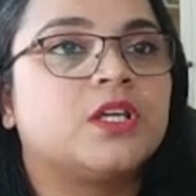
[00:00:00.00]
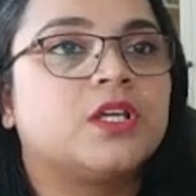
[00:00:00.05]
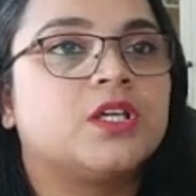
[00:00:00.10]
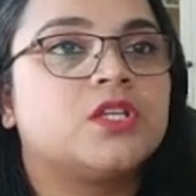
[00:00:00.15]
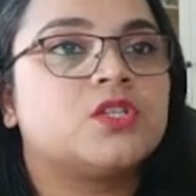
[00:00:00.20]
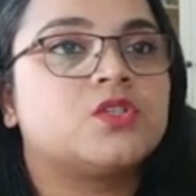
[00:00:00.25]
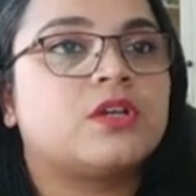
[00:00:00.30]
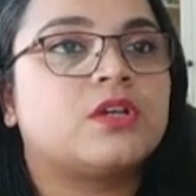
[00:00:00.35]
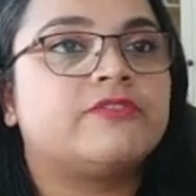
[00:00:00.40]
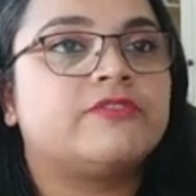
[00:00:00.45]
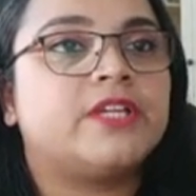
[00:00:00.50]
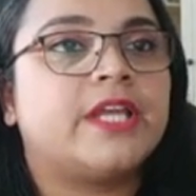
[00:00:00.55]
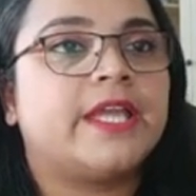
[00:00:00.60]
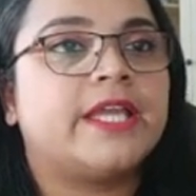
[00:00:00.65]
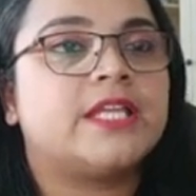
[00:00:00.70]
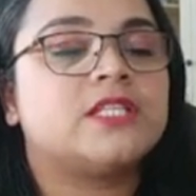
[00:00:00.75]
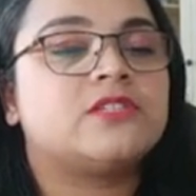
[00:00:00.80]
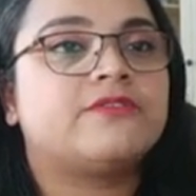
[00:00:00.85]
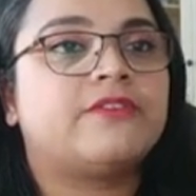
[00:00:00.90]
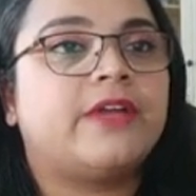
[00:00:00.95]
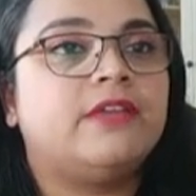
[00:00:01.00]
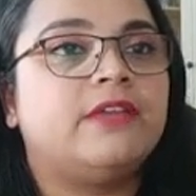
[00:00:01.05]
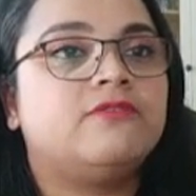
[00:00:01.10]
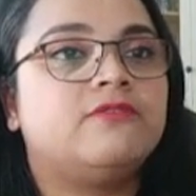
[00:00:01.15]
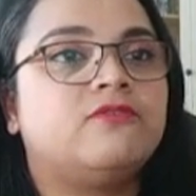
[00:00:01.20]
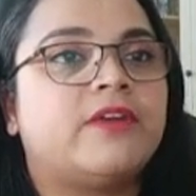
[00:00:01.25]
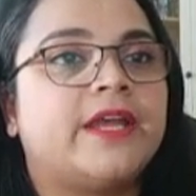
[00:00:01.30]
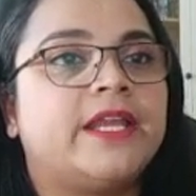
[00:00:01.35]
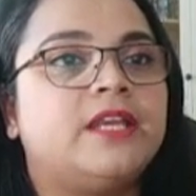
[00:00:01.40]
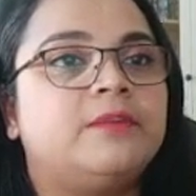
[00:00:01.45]
So after h5,
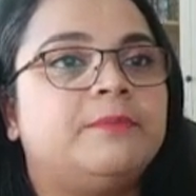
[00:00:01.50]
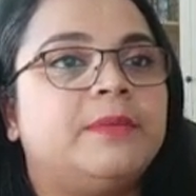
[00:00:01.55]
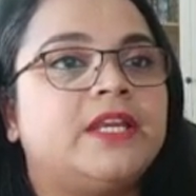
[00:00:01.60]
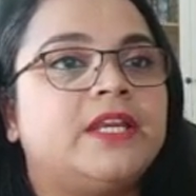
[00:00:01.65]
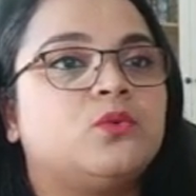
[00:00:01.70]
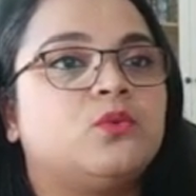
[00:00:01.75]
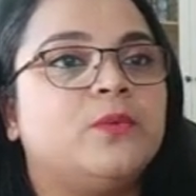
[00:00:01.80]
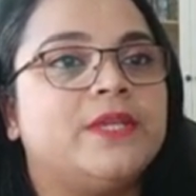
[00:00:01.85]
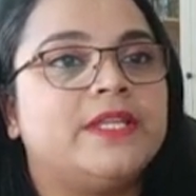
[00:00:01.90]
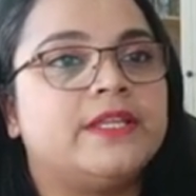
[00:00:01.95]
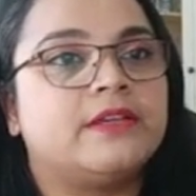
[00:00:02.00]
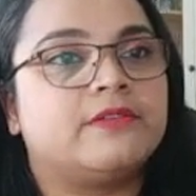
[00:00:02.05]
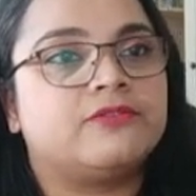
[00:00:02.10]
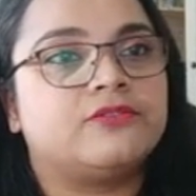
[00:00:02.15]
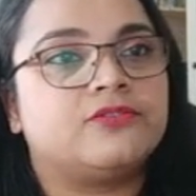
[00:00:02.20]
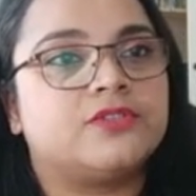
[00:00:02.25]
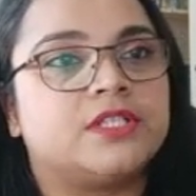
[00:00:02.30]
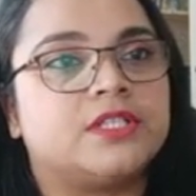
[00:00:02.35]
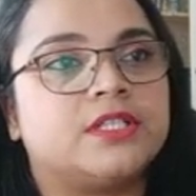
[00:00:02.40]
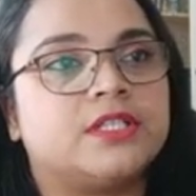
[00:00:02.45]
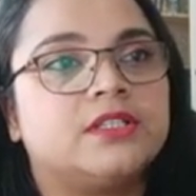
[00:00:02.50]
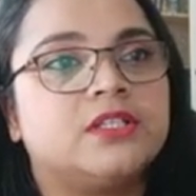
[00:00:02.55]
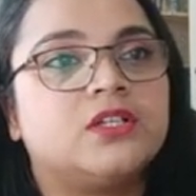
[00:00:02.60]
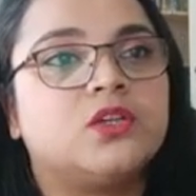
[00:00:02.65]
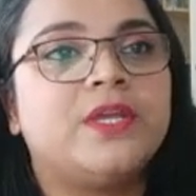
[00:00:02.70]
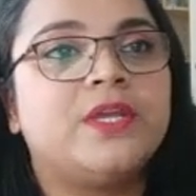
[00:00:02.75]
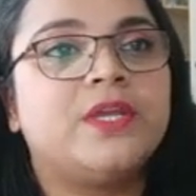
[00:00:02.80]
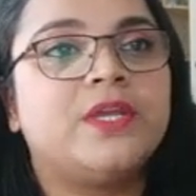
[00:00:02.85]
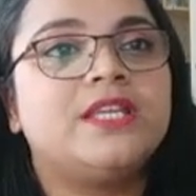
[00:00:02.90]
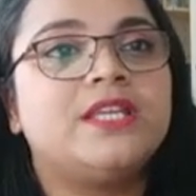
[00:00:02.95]
white played queen f3.
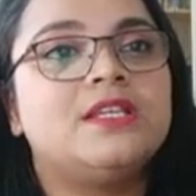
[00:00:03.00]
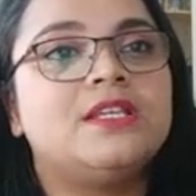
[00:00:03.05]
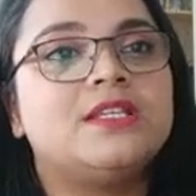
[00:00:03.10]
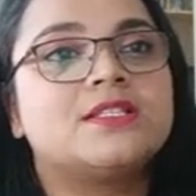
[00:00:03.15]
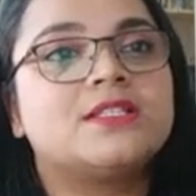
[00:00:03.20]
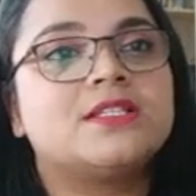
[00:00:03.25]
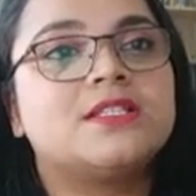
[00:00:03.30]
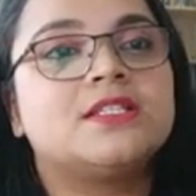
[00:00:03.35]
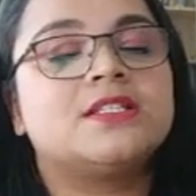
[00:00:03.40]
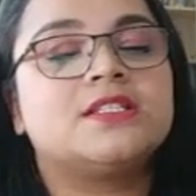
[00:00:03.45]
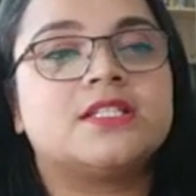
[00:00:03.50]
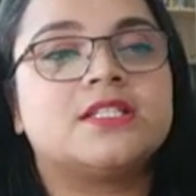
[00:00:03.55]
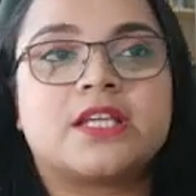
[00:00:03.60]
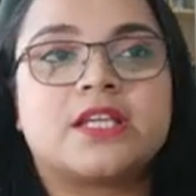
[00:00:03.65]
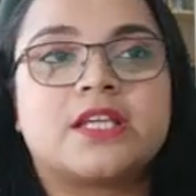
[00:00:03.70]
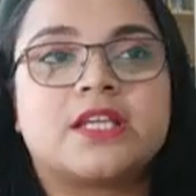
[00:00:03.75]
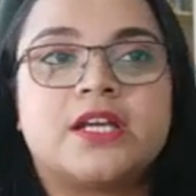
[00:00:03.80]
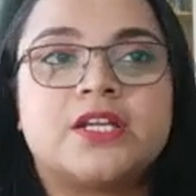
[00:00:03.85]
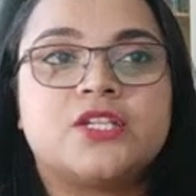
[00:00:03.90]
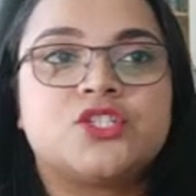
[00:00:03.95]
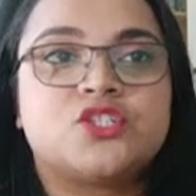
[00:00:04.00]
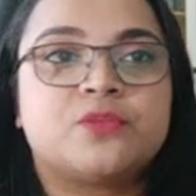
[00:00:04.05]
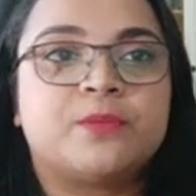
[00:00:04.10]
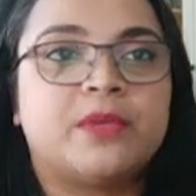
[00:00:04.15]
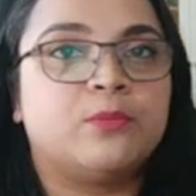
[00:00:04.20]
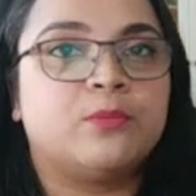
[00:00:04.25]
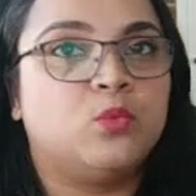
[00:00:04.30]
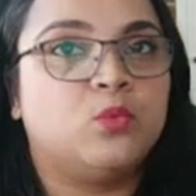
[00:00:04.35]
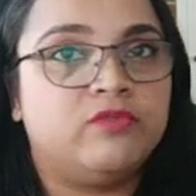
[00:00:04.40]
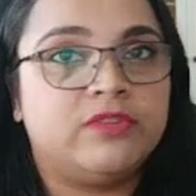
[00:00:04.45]
The queen isn't discouraged
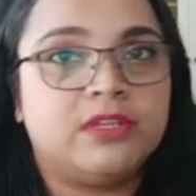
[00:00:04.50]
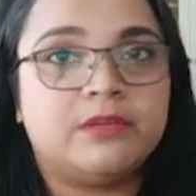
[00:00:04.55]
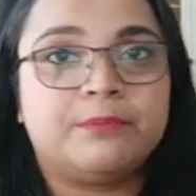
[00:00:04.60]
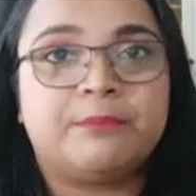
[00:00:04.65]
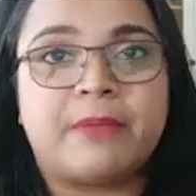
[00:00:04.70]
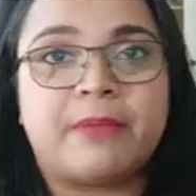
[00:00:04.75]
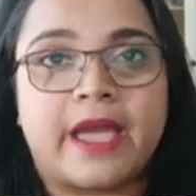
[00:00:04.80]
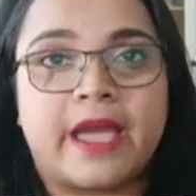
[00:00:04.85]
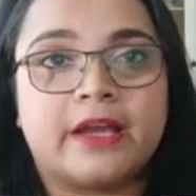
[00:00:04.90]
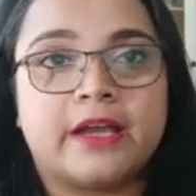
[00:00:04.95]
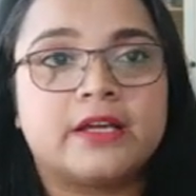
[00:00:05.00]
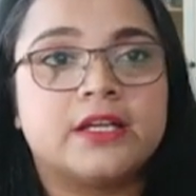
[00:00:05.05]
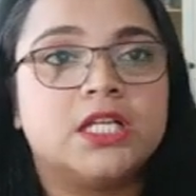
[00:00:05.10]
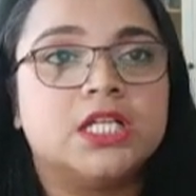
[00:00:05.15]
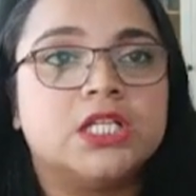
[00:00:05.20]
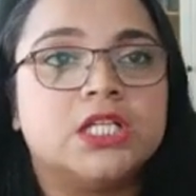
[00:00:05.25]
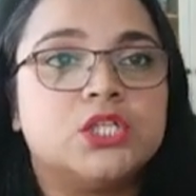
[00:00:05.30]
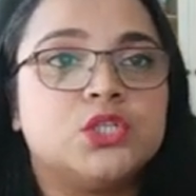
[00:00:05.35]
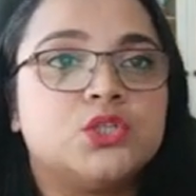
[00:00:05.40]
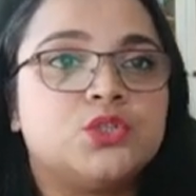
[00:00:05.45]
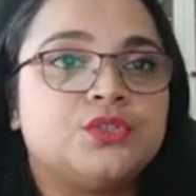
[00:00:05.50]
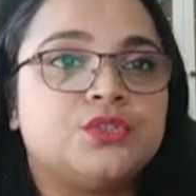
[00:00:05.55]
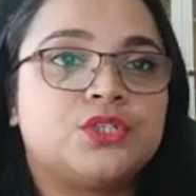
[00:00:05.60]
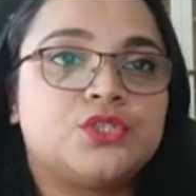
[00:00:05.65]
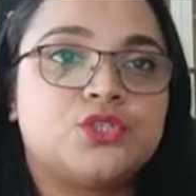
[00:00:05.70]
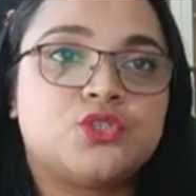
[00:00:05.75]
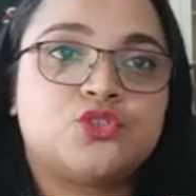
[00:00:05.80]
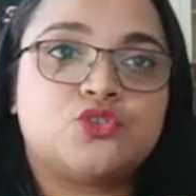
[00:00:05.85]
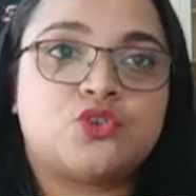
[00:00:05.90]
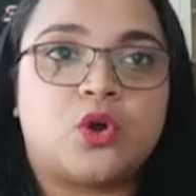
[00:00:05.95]
by moving back to
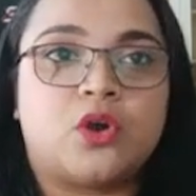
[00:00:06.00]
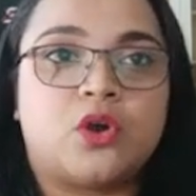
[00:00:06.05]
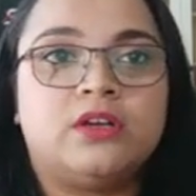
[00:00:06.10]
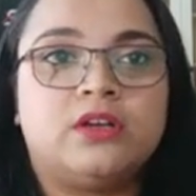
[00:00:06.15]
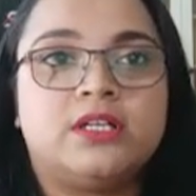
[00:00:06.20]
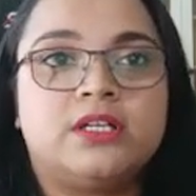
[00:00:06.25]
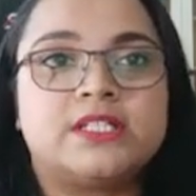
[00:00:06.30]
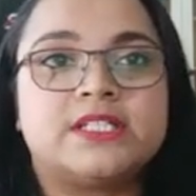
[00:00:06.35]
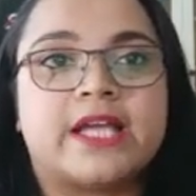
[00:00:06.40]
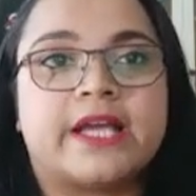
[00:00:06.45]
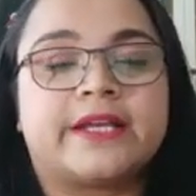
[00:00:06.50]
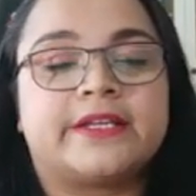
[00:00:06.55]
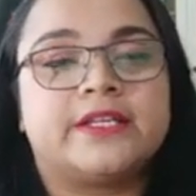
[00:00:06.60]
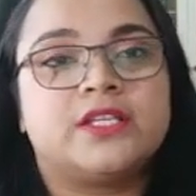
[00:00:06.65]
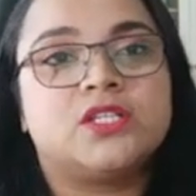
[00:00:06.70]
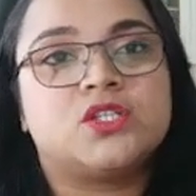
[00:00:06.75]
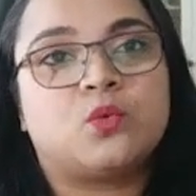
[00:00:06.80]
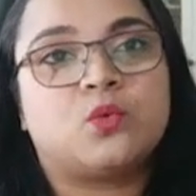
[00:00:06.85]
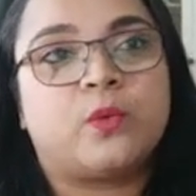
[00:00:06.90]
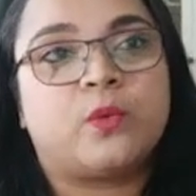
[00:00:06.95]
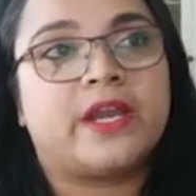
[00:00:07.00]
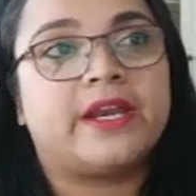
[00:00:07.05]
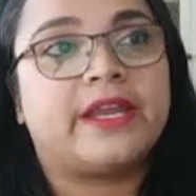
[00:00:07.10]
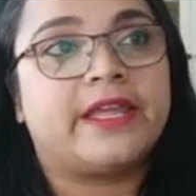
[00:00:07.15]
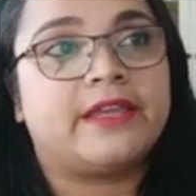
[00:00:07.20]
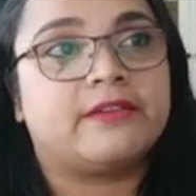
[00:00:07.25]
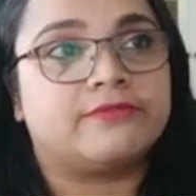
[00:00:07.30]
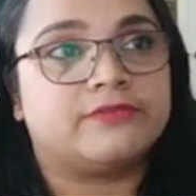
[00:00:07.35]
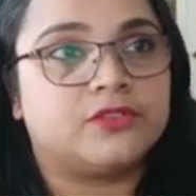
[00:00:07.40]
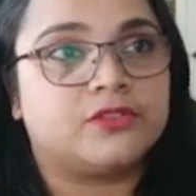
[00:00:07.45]
the strong attacking square
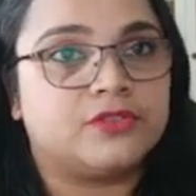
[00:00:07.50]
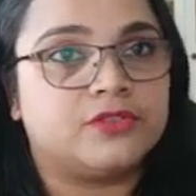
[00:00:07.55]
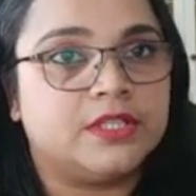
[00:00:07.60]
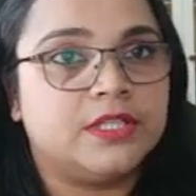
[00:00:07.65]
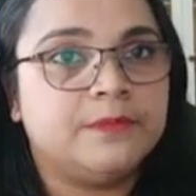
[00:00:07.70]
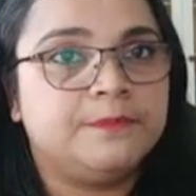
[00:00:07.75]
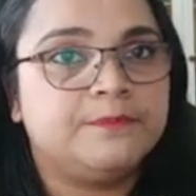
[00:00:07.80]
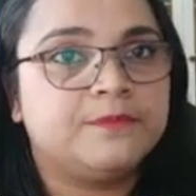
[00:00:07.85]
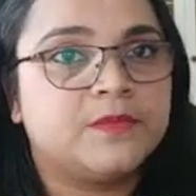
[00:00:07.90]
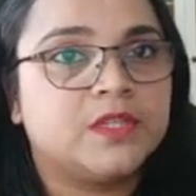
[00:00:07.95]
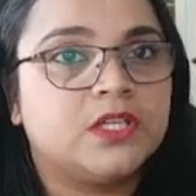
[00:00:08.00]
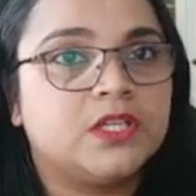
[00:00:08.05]
f3.